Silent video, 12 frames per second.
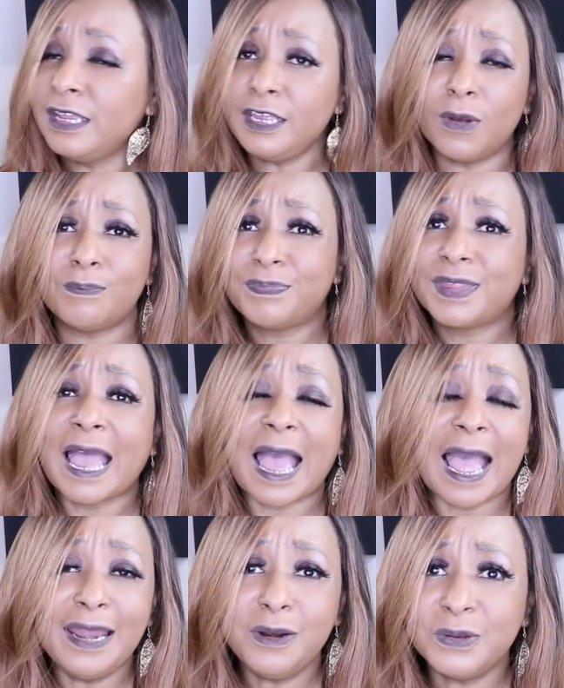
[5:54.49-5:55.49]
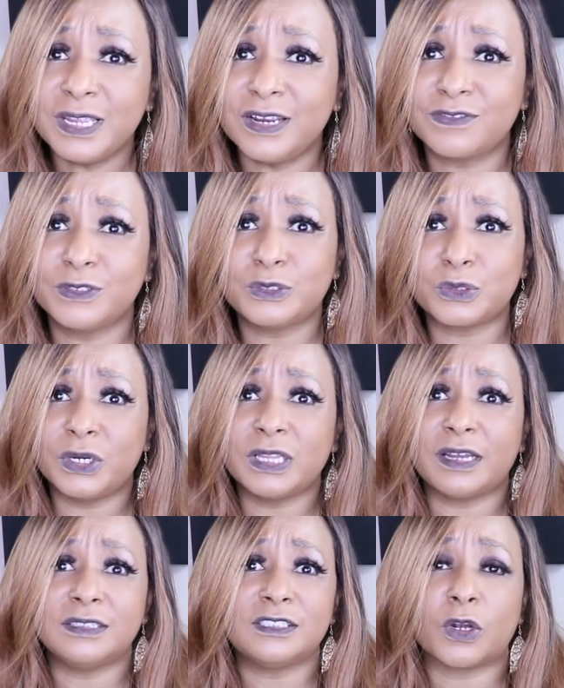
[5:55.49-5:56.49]
You know, I don't care if the
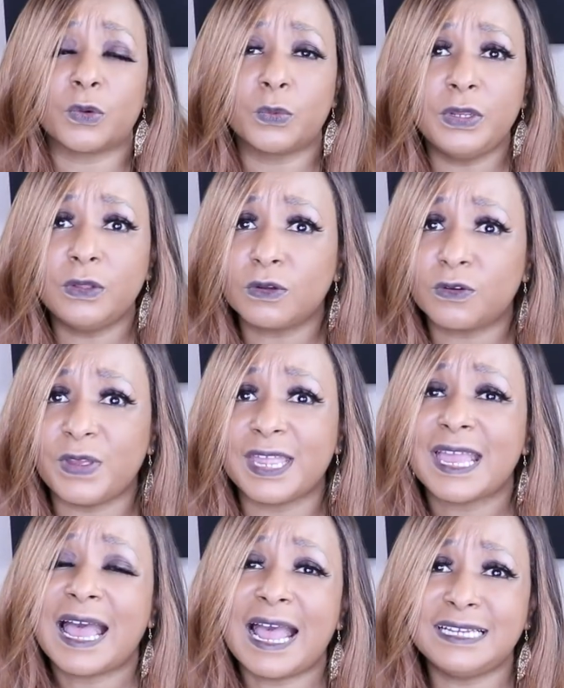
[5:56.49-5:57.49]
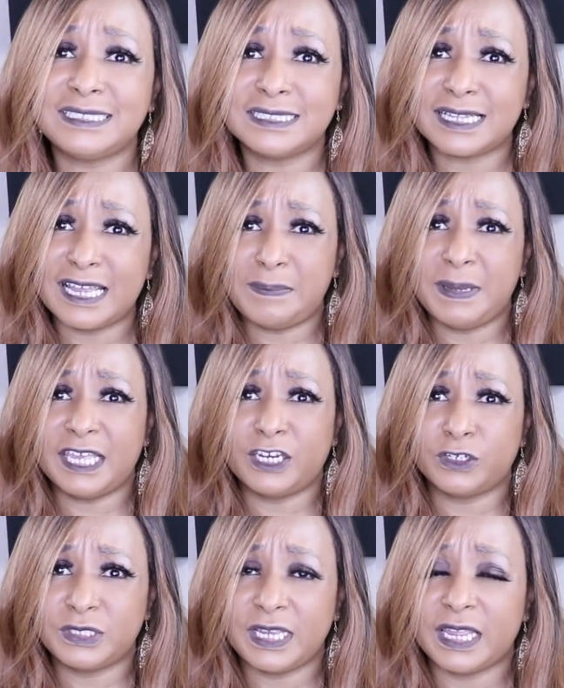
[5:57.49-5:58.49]
storylines are real or fake. I just like being
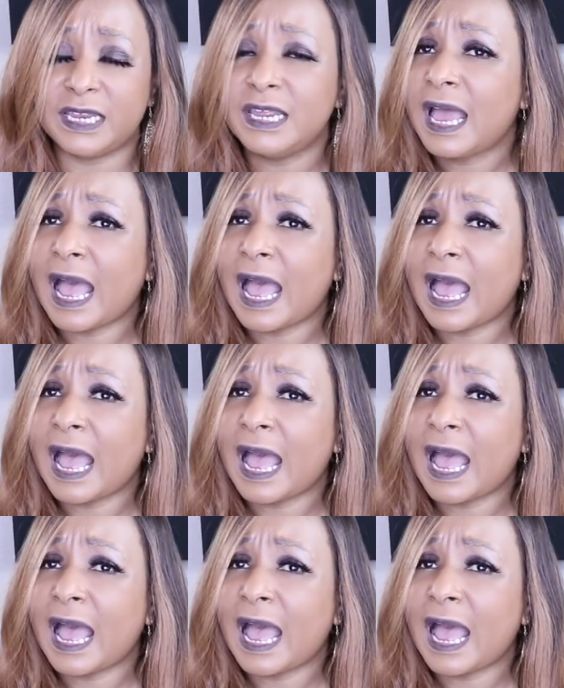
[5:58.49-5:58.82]
entertained.